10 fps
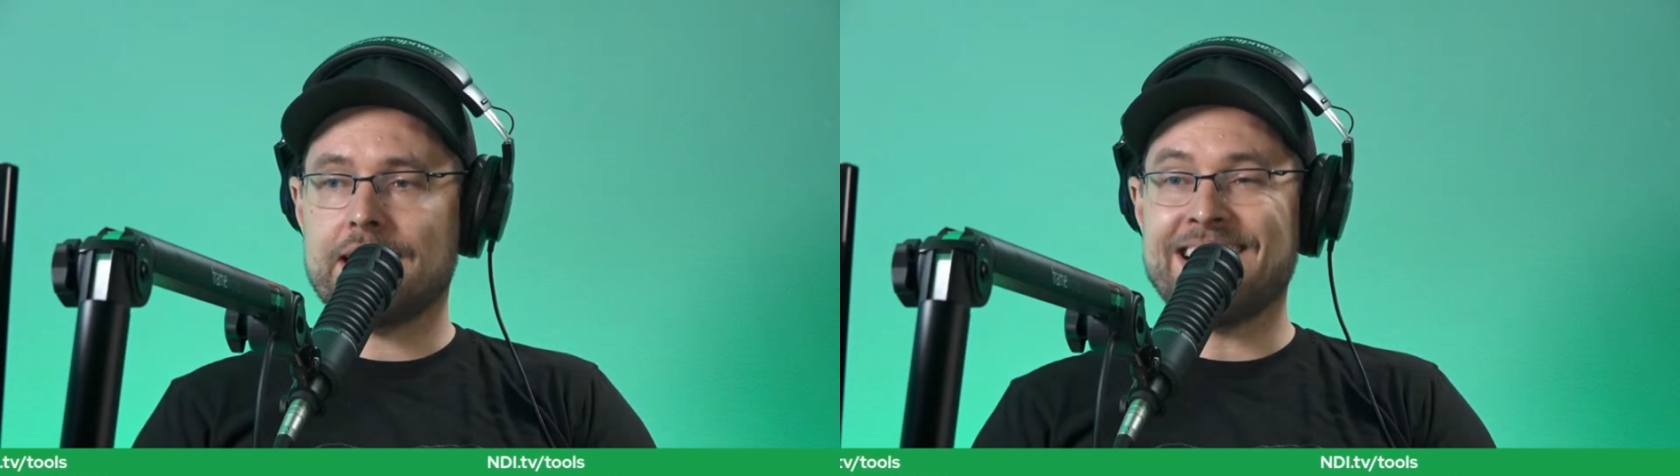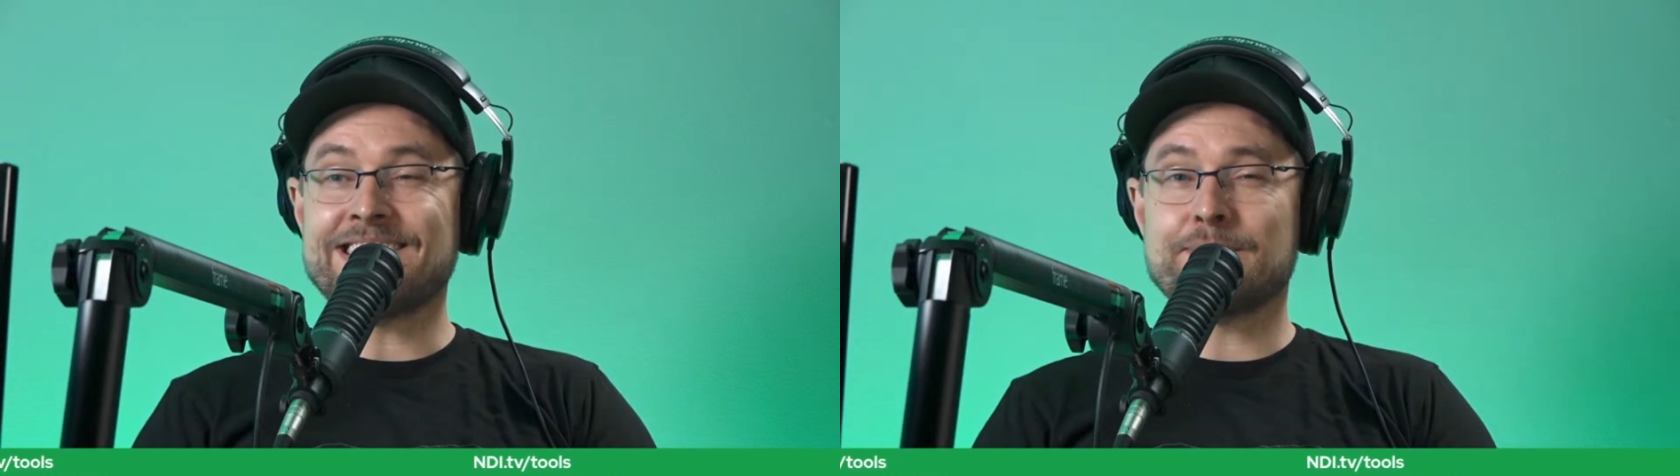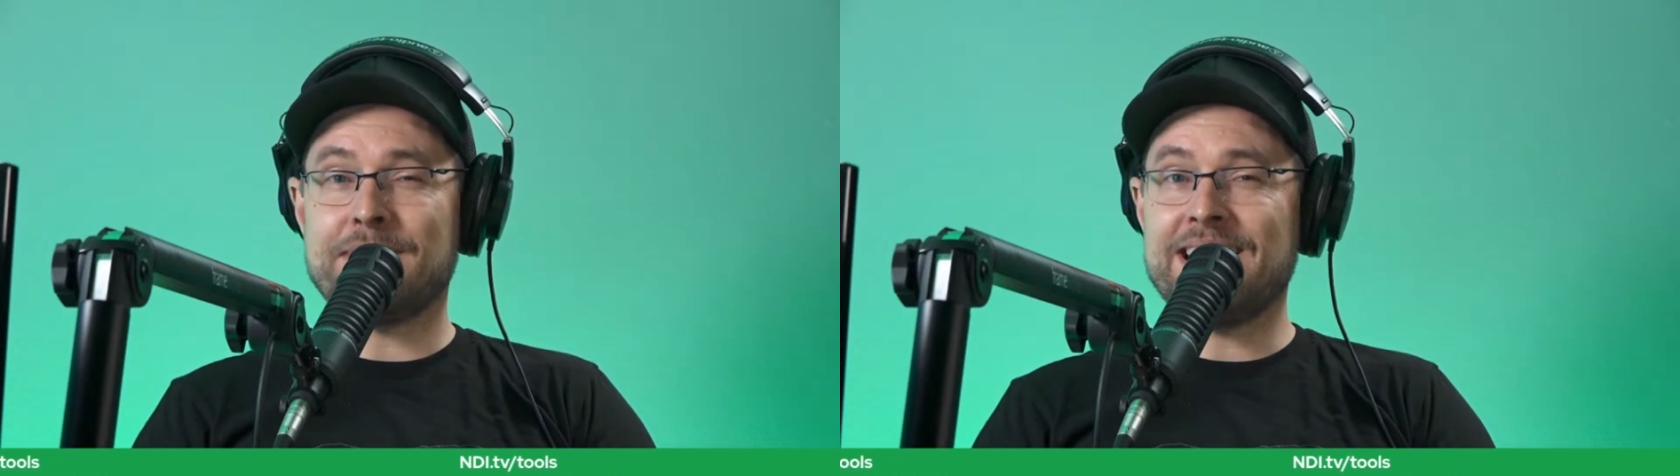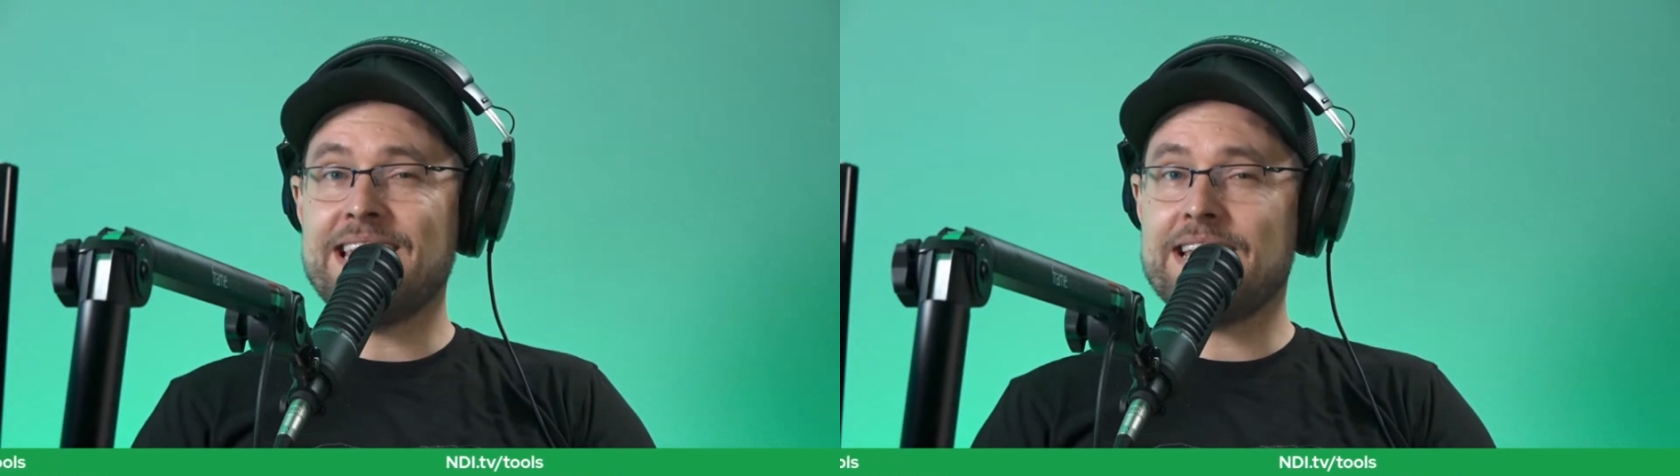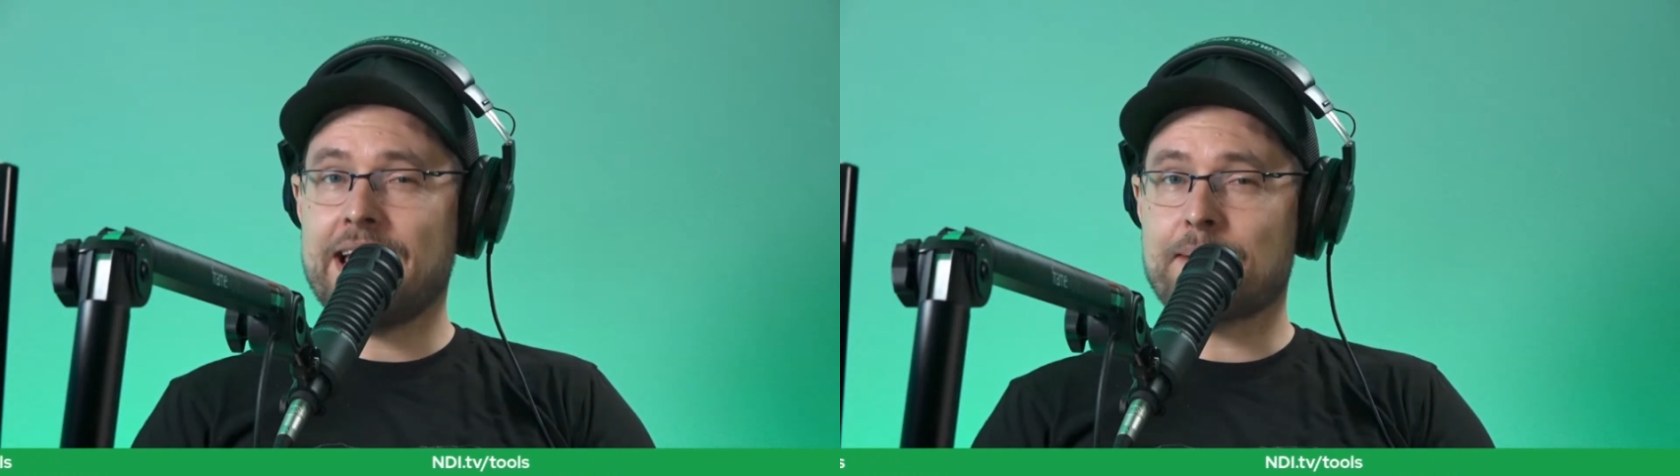as
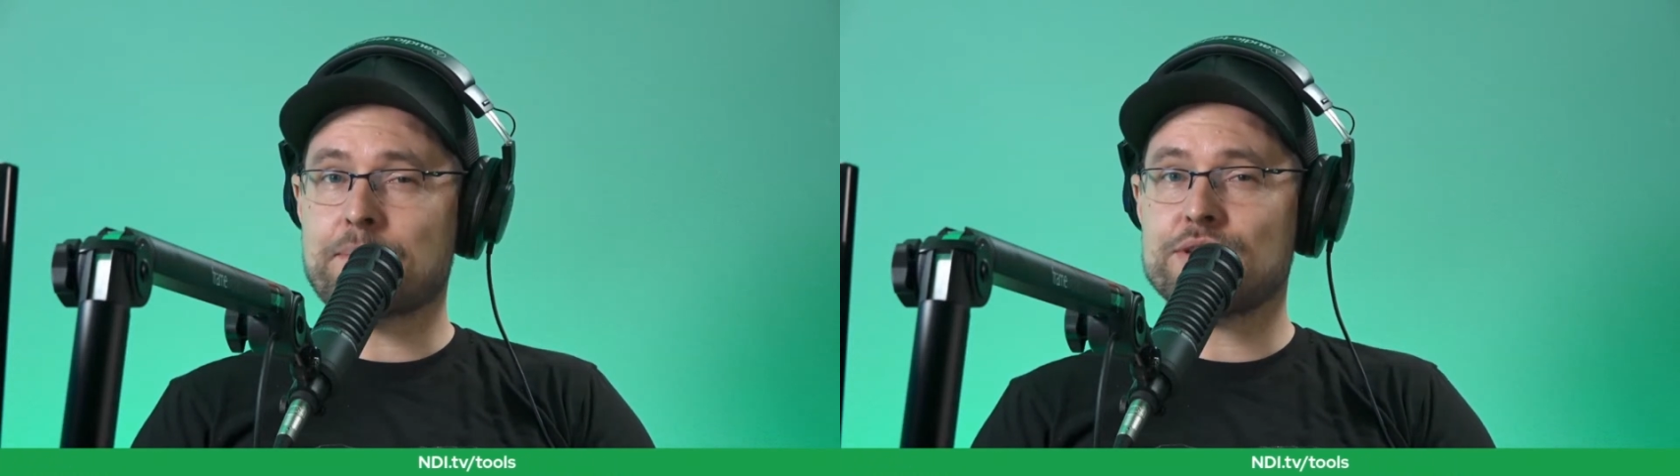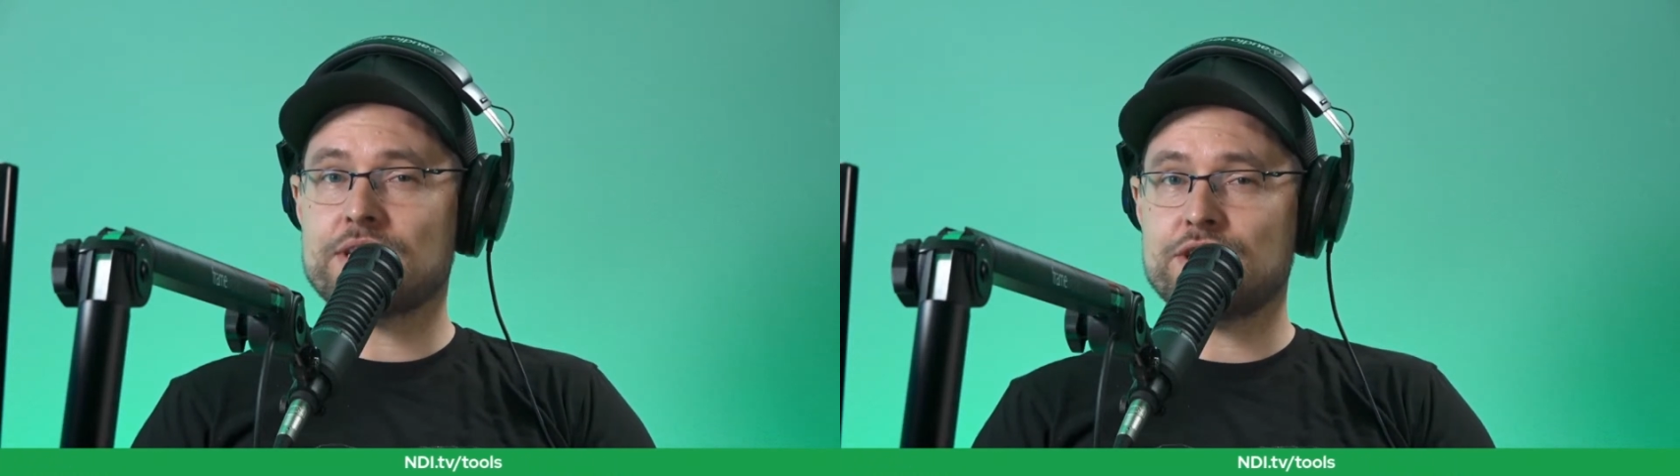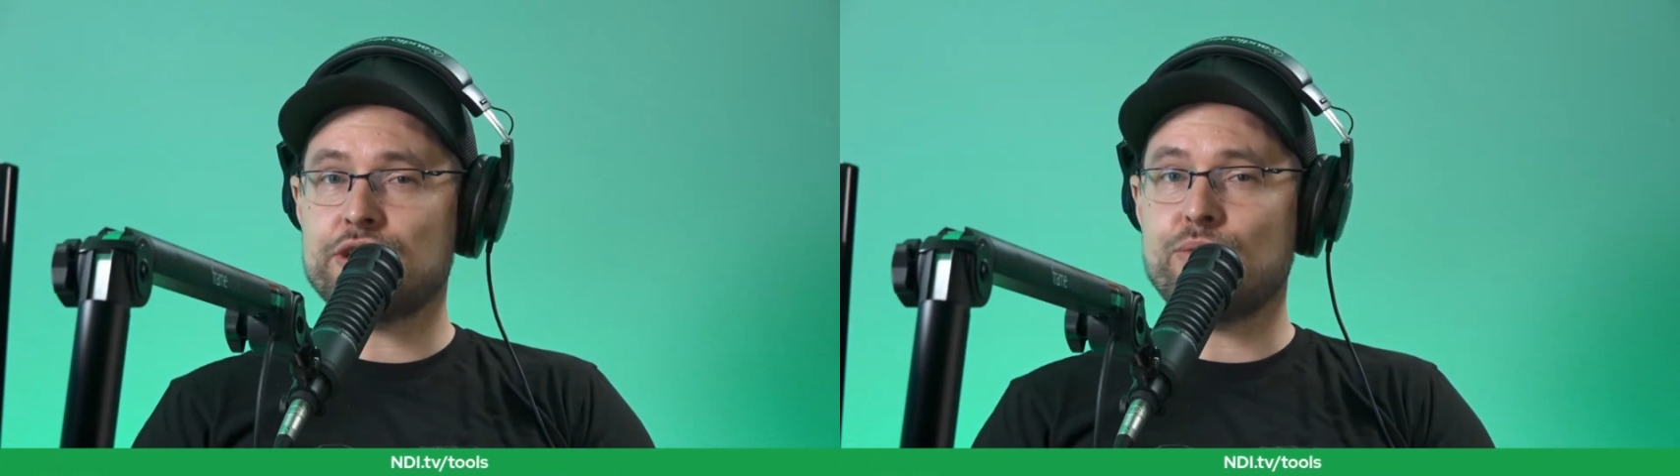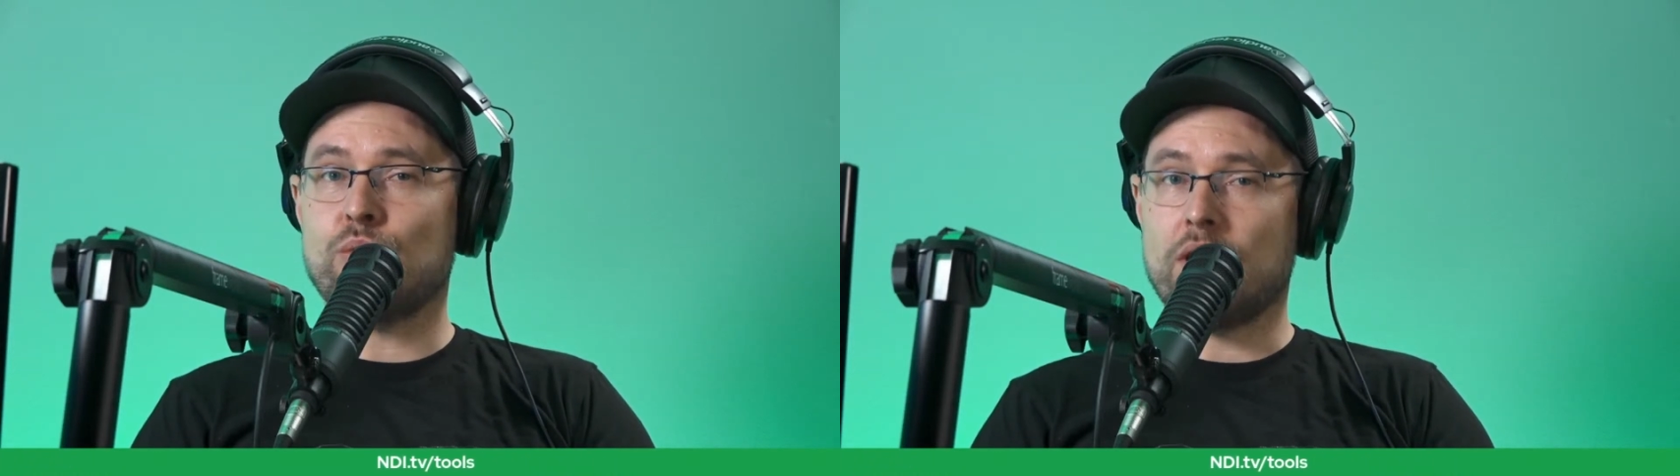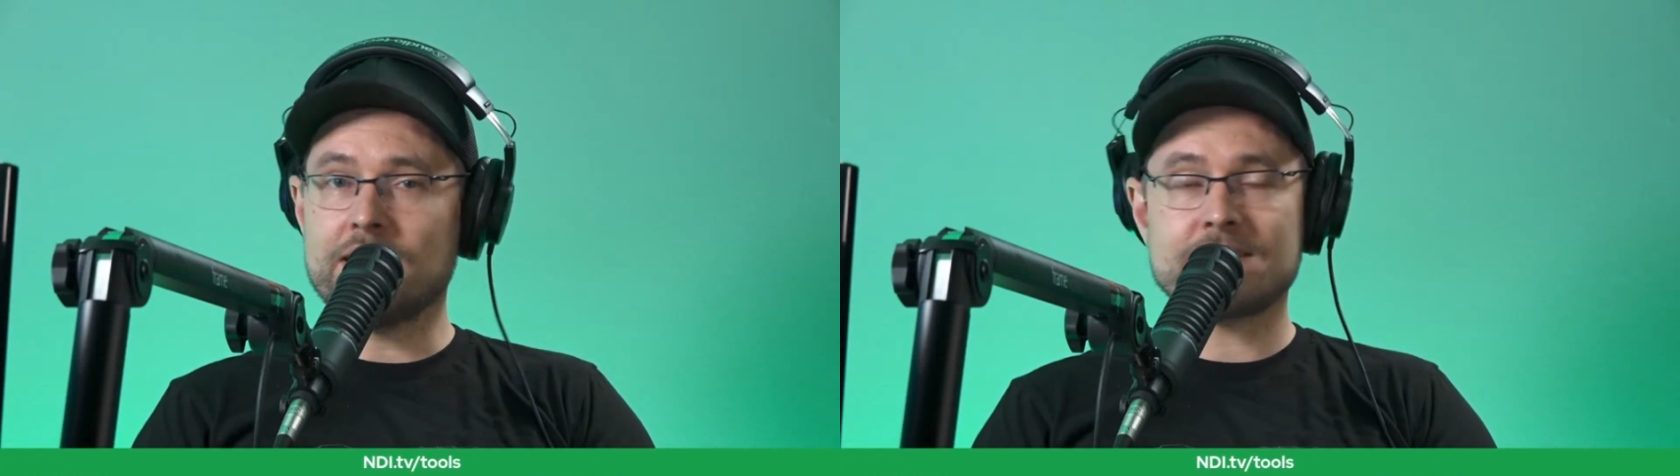many cameras as you
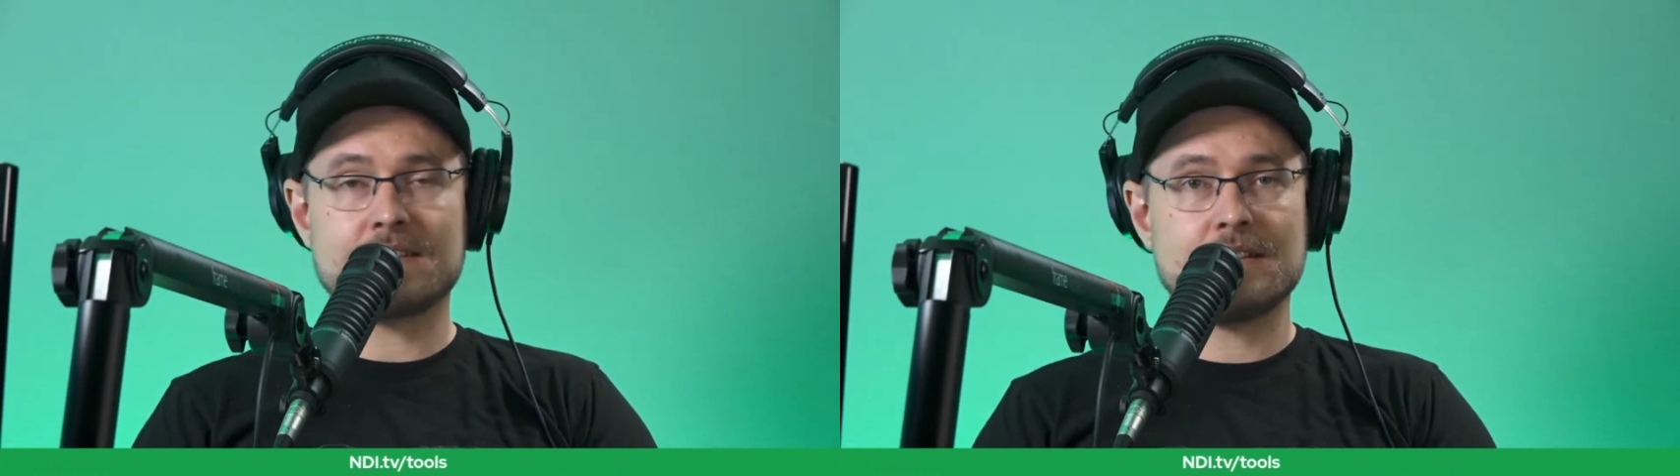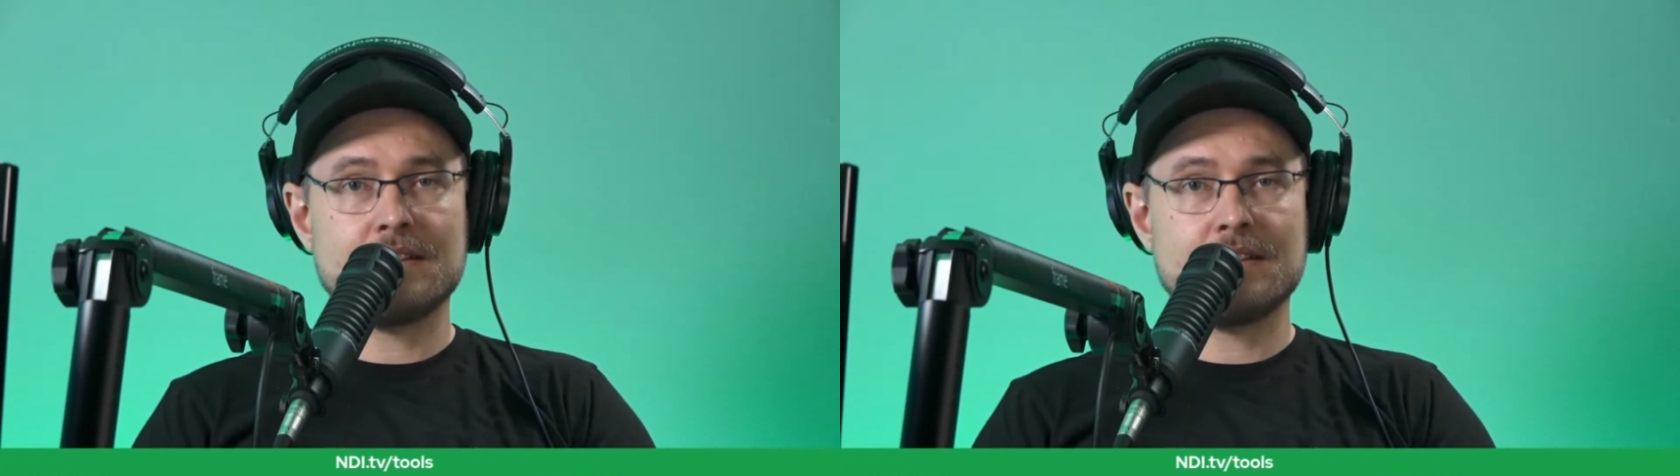want